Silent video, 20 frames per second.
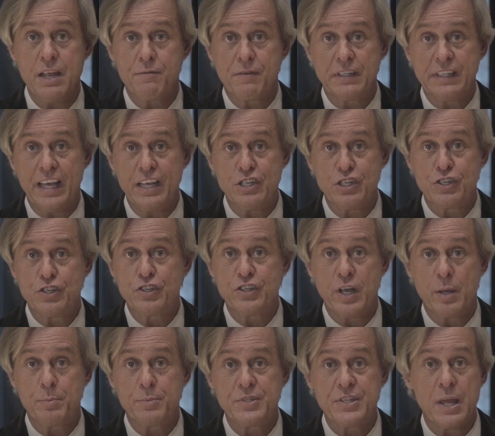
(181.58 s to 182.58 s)

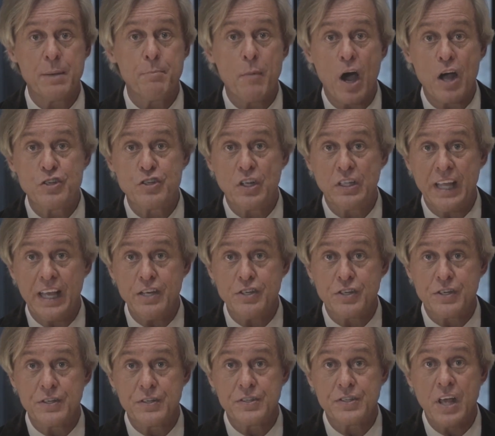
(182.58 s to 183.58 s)
relationships and
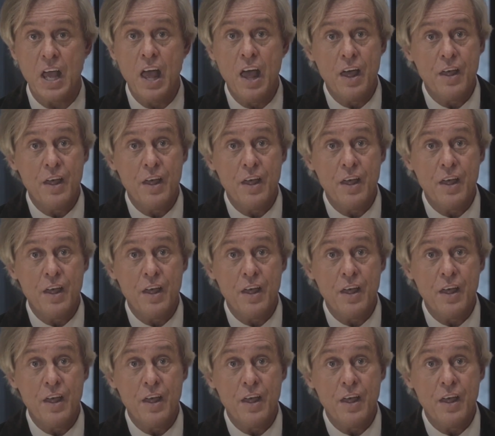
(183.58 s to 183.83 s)
modulations